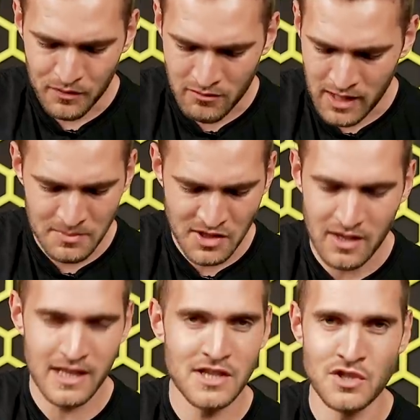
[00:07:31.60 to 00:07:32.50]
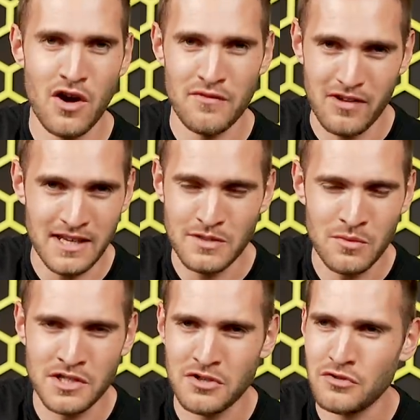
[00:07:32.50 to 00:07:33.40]
Raheem Sterling is not overrated.
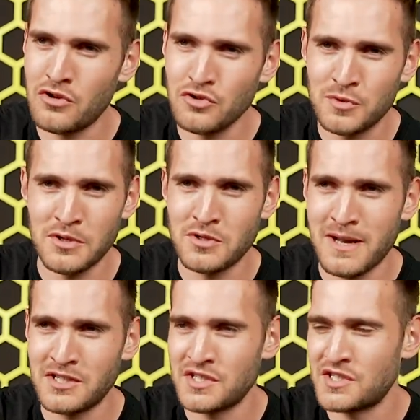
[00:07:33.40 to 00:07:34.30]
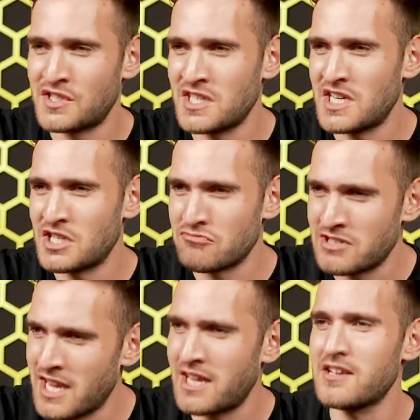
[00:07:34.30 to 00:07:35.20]
What he's going to contribute to Manchester City is
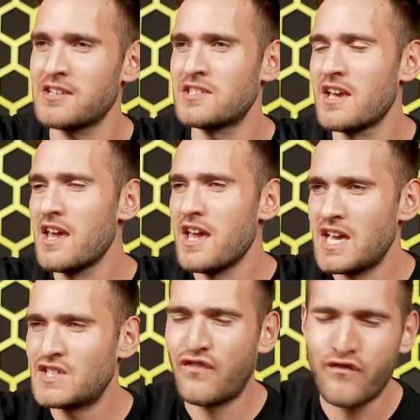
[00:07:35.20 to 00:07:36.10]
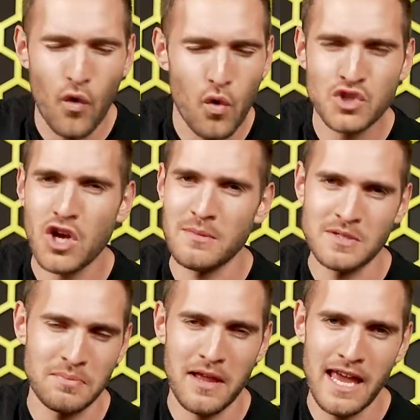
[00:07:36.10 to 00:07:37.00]
ridiculous. He's four
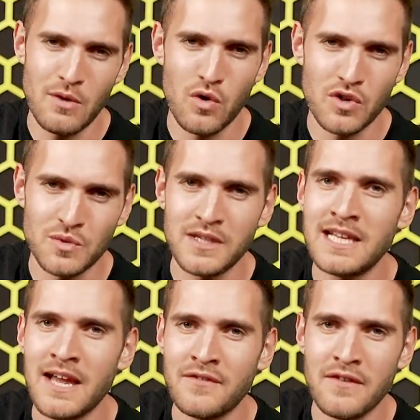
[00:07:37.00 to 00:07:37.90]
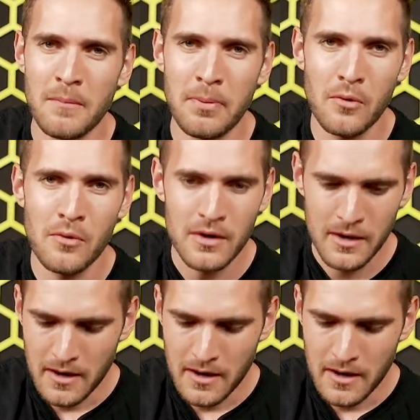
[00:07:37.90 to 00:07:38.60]
times the player he was when he left Liverpool.